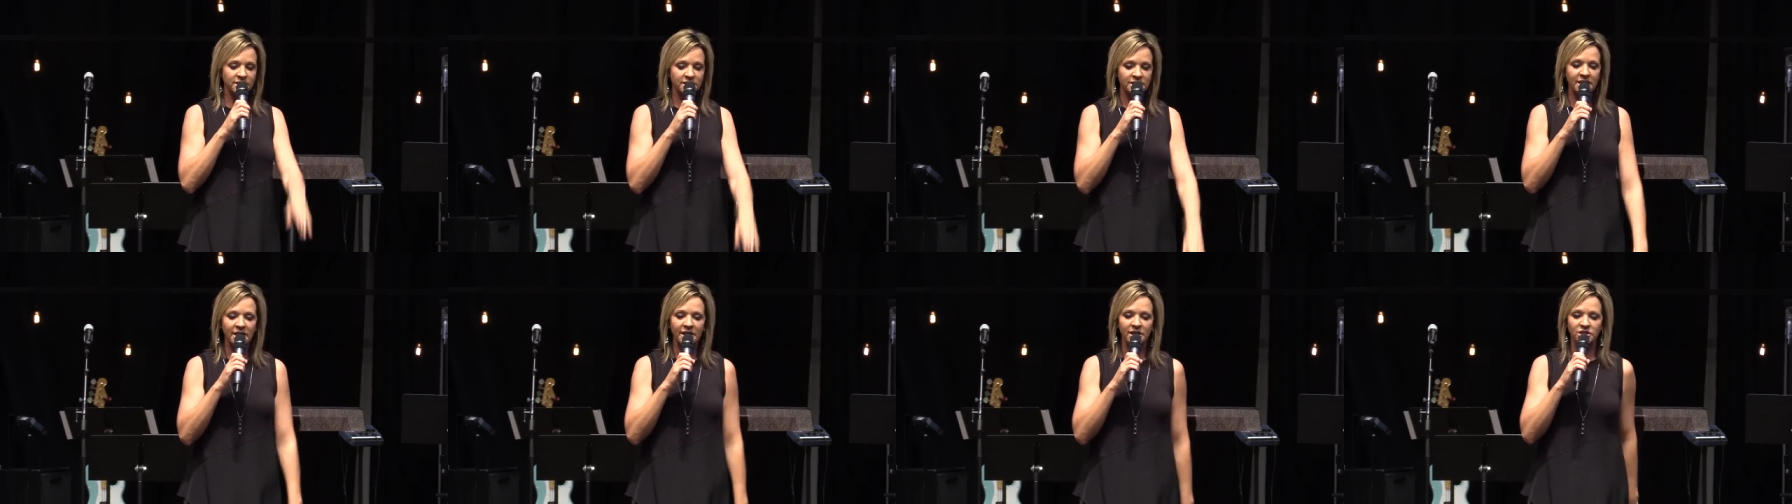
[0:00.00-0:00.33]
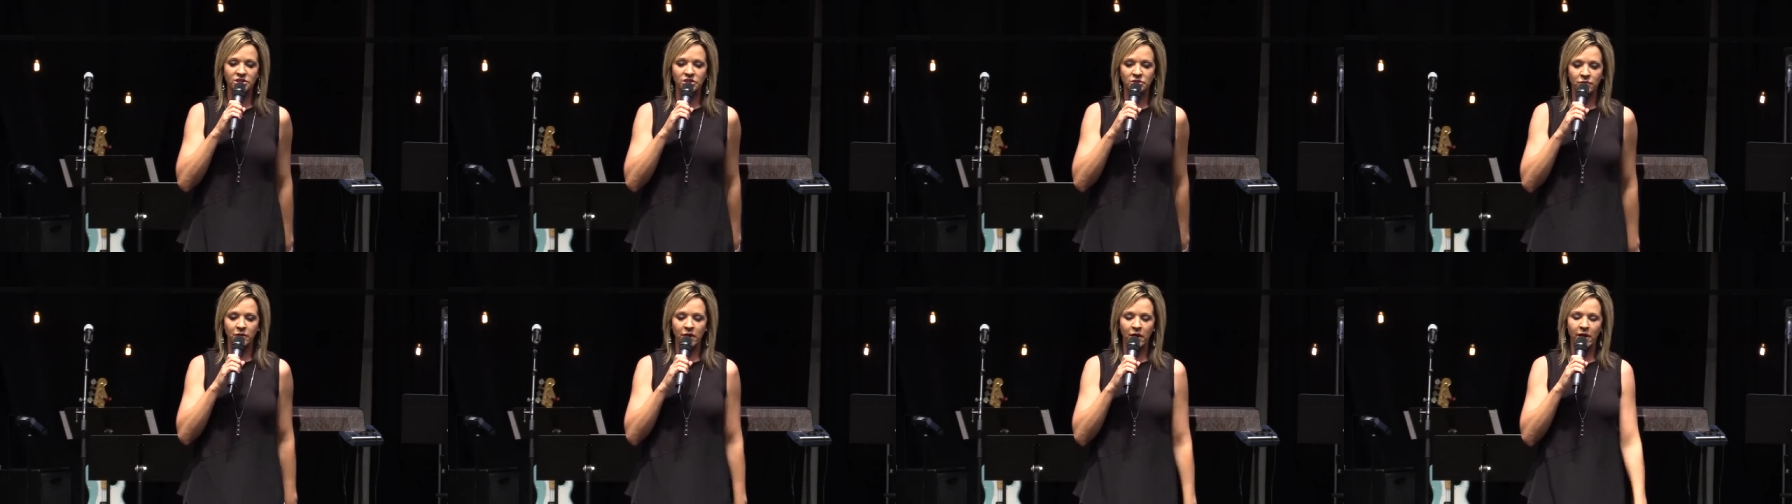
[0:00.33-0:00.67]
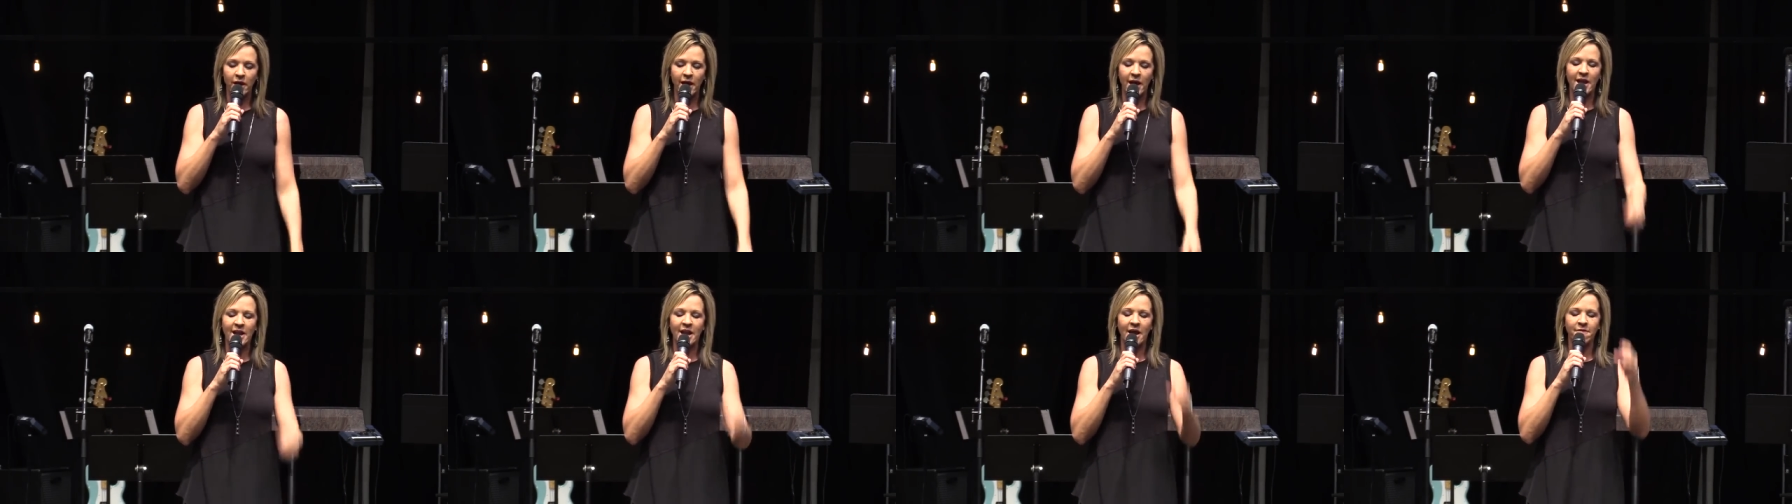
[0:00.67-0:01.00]

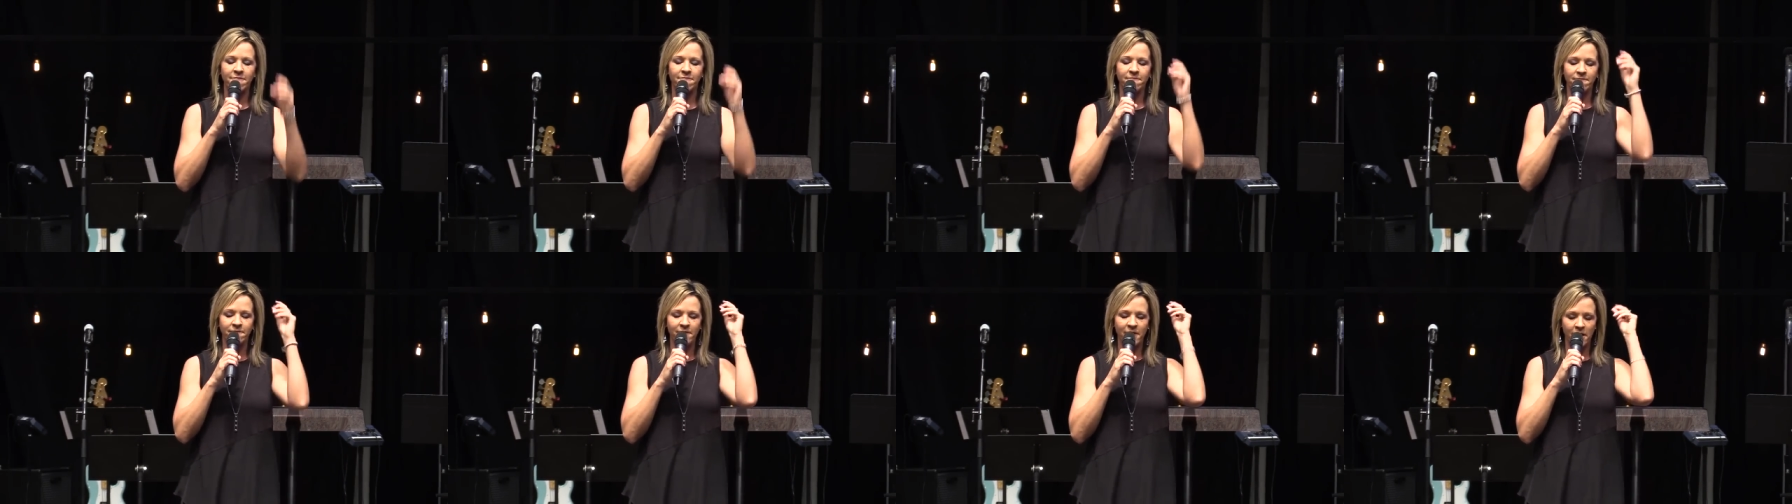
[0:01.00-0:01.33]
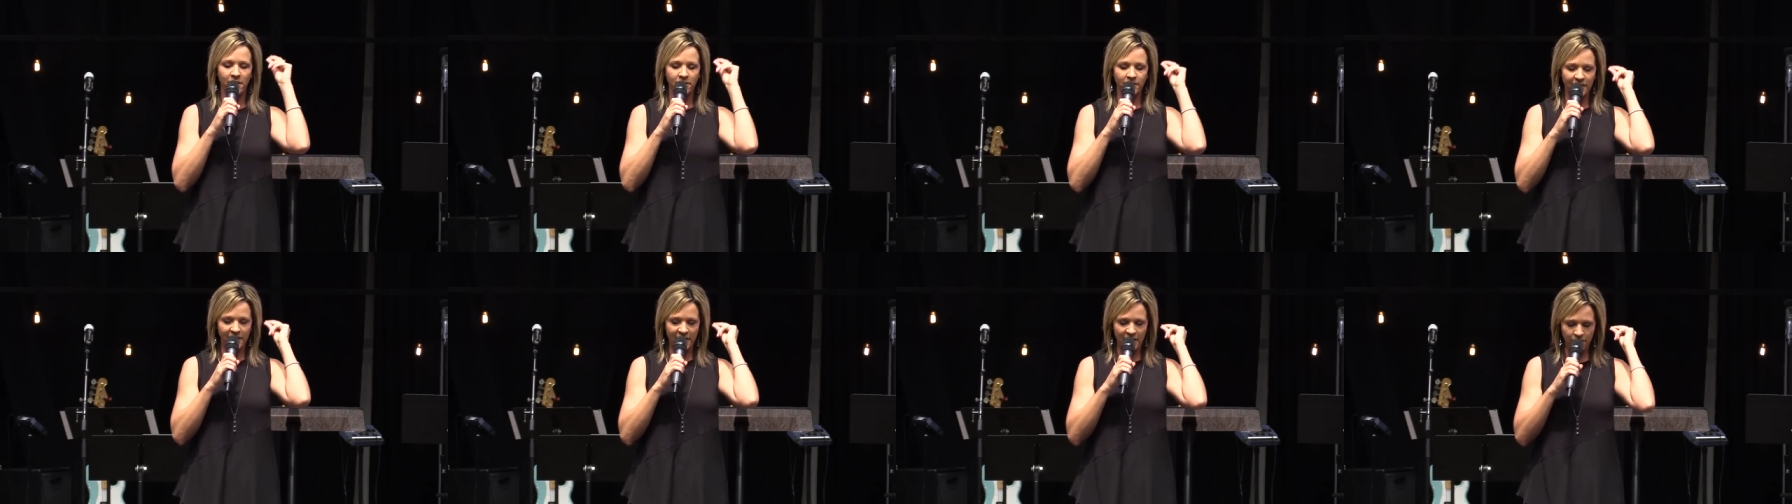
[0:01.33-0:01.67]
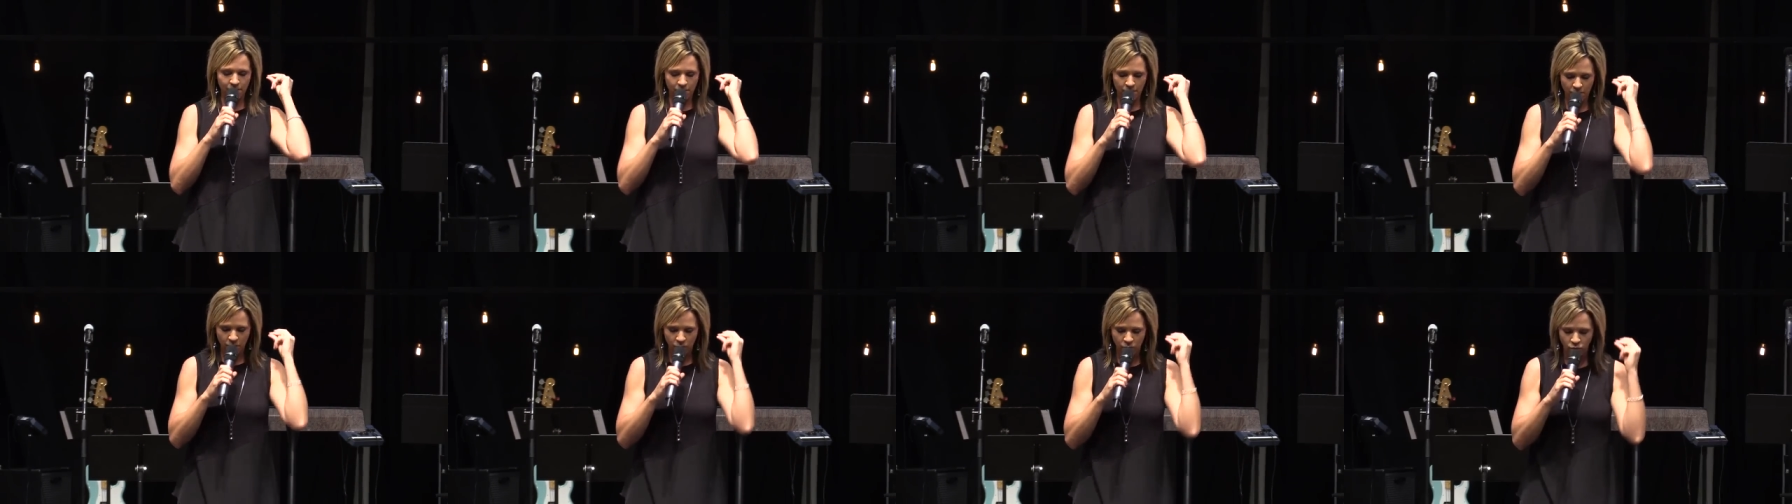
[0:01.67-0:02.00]
sanctuary and I felt it
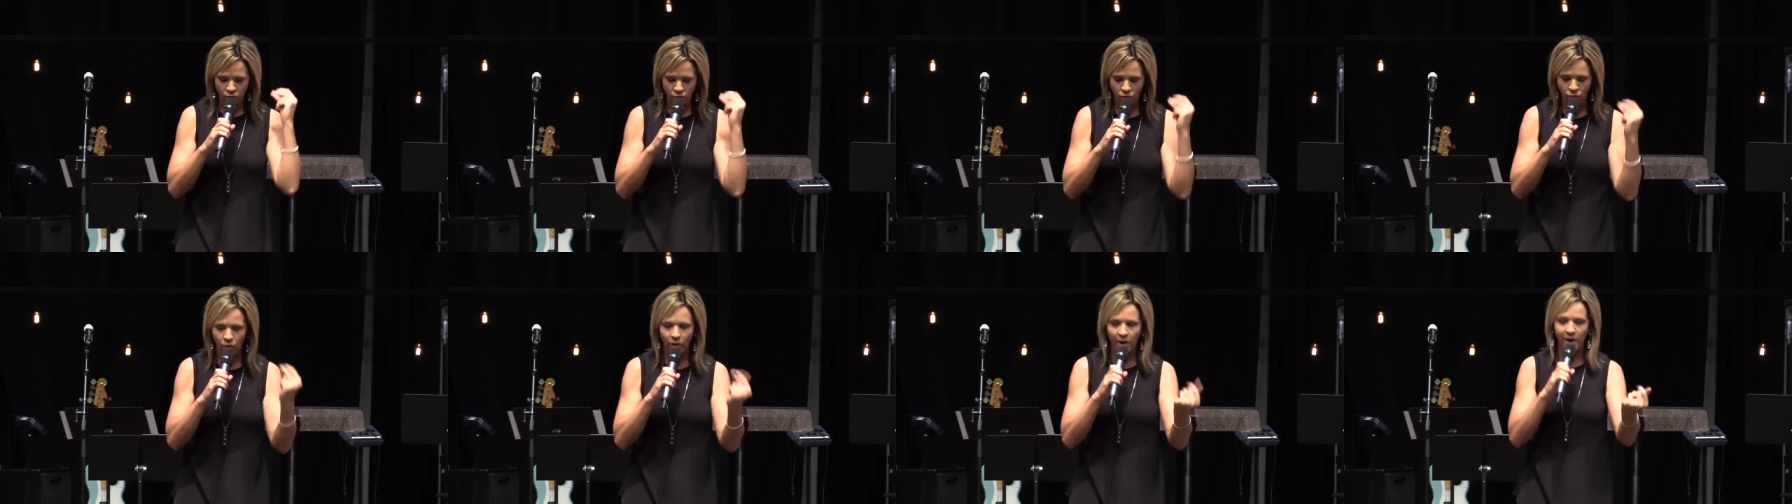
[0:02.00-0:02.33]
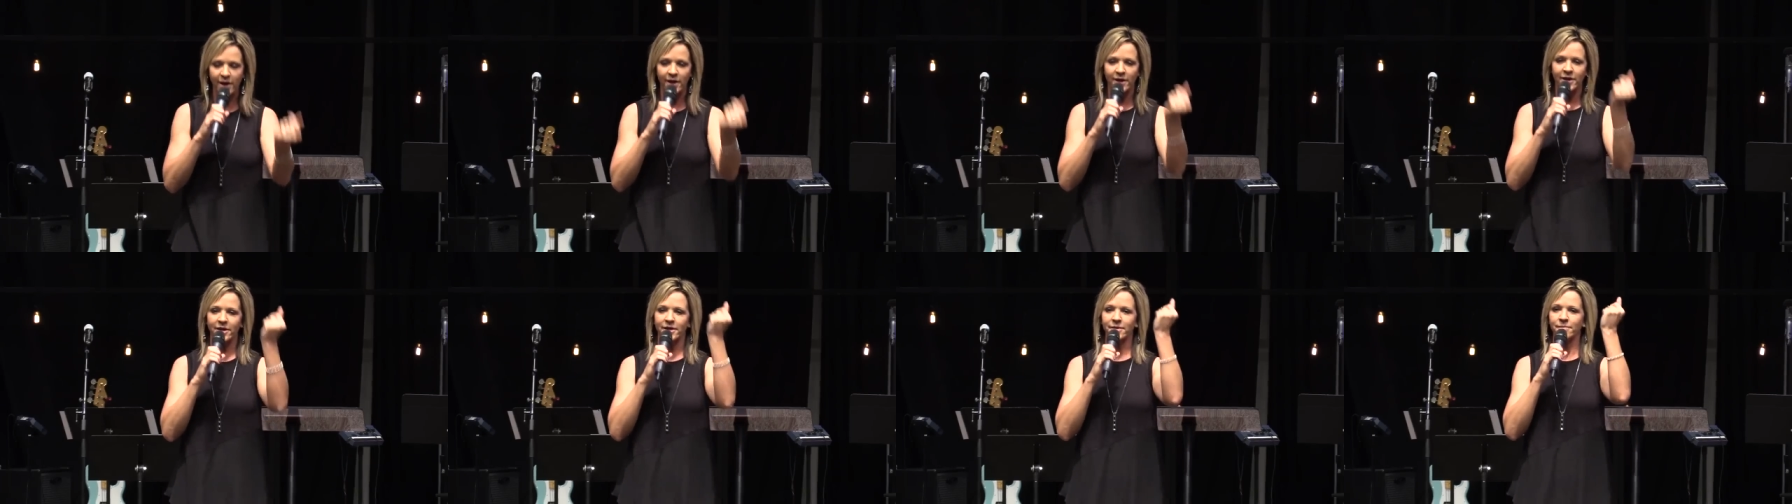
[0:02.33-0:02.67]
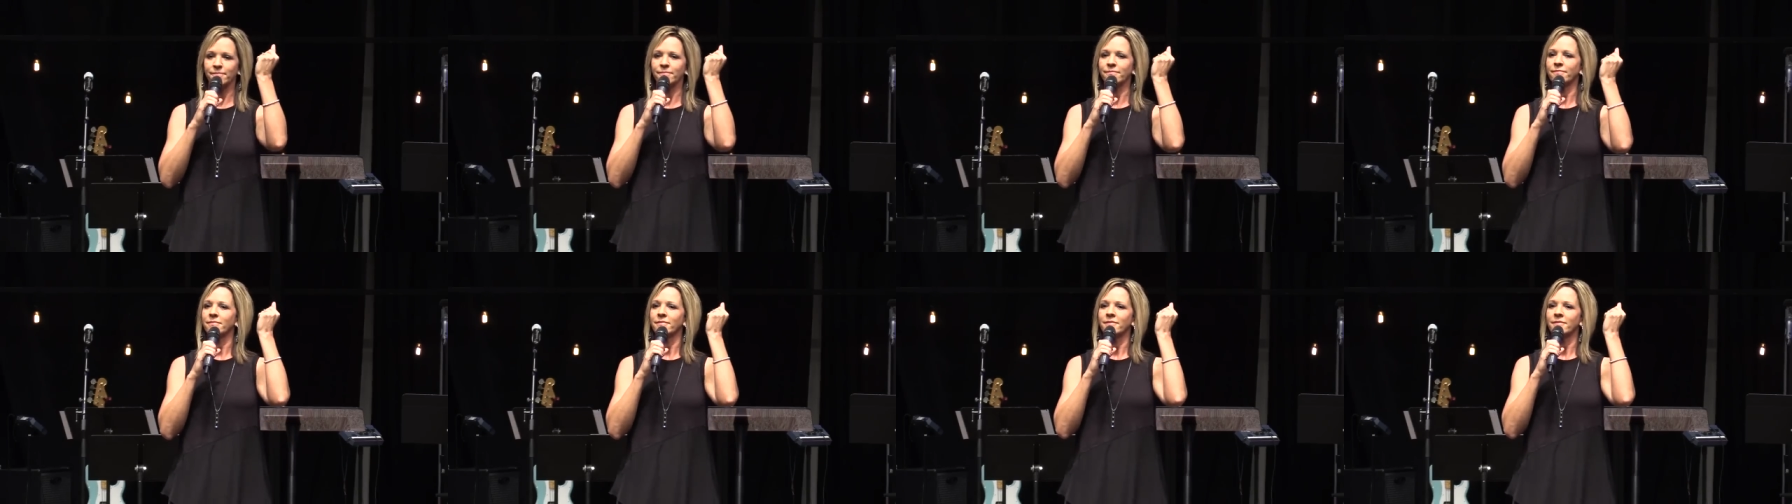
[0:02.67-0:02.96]
break.